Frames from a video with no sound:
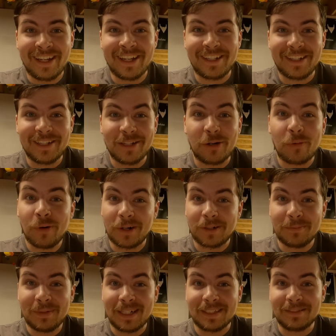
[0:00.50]
Hey gang,
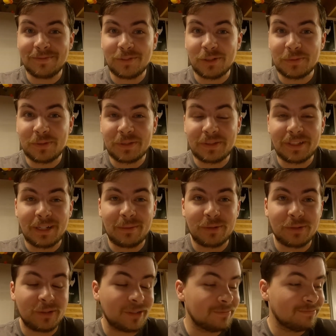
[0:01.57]
welcome back to Inverted Pursuits
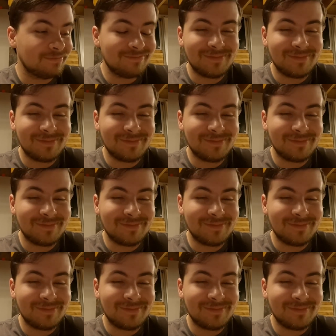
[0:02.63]
Laboratory.